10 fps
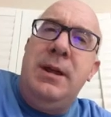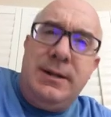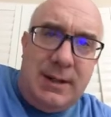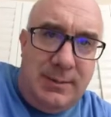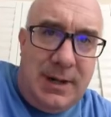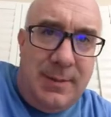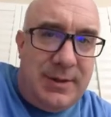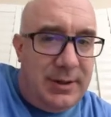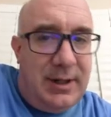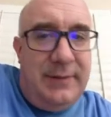Sometimes
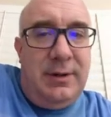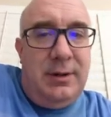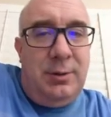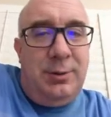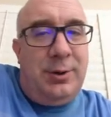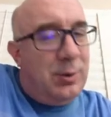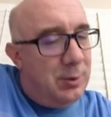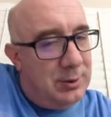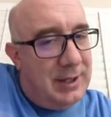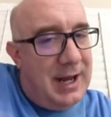they'll give you the
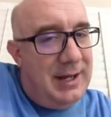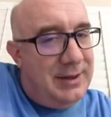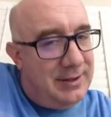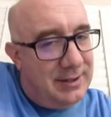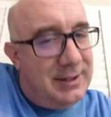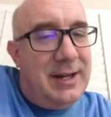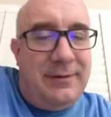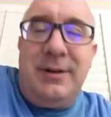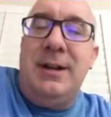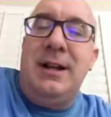whole length to give
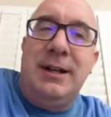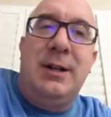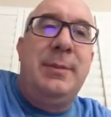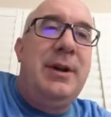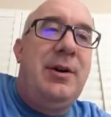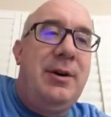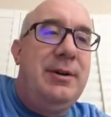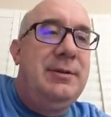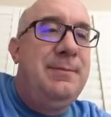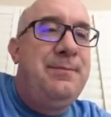it a little bit harder.